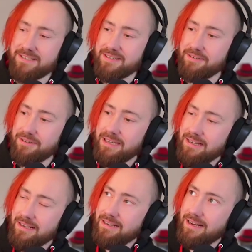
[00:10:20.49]
So
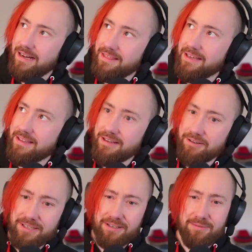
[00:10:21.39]
I think the
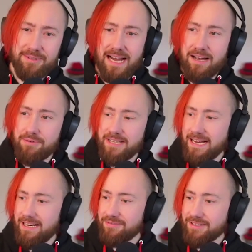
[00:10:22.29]
only comment I would
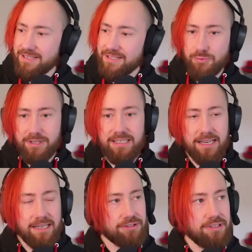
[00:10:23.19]
have is we
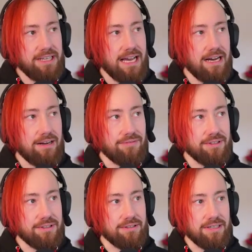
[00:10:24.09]
actually have
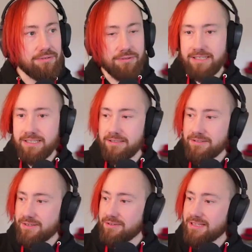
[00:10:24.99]
a running.
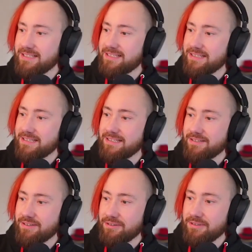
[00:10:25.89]
So this is
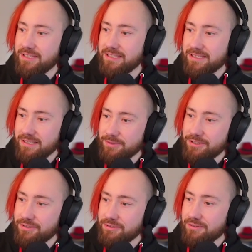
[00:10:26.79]
not only a GitHub
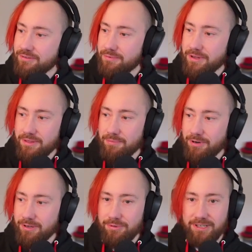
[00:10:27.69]
issue with the
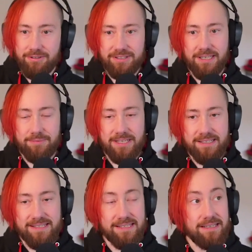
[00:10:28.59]
pod priority
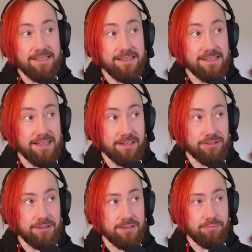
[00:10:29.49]
updates, it is
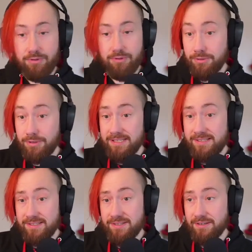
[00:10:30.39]
actually a pull
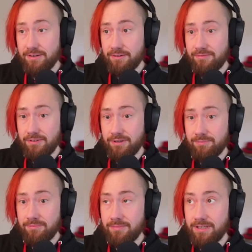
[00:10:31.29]
request. So
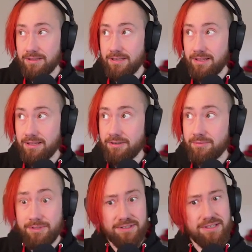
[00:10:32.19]
from another
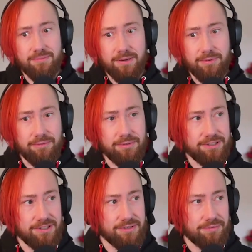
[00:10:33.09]
community member,
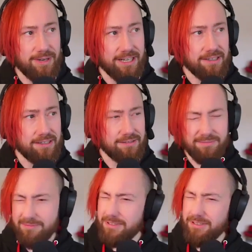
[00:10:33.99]
which is Rebecca
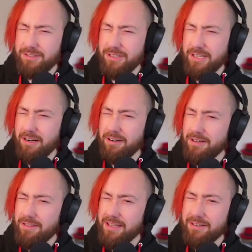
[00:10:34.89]
JR,
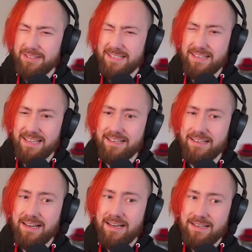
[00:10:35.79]
I think, on Slack.
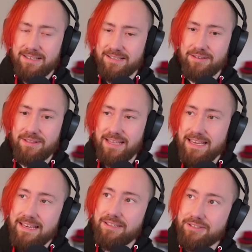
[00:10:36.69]
So
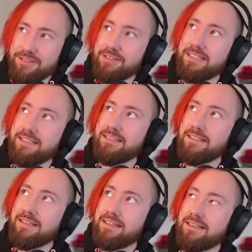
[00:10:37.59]
they actually
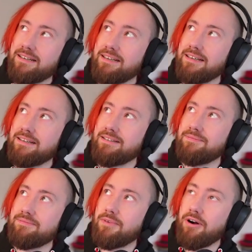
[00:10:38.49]

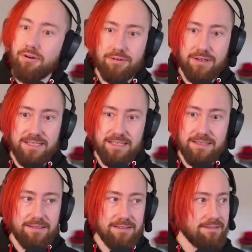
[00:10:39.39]

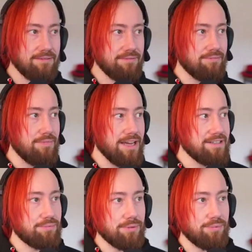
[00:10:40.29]
already
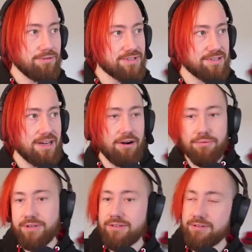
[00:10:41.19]
made a proposal how
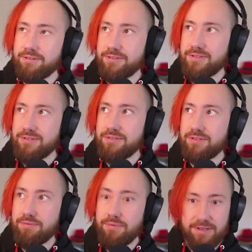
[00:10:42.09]
we could
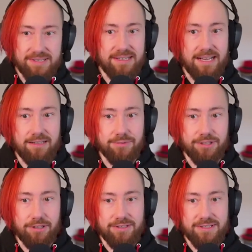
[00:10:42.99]
do this in Helm
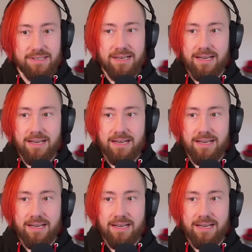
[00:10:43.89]
charts.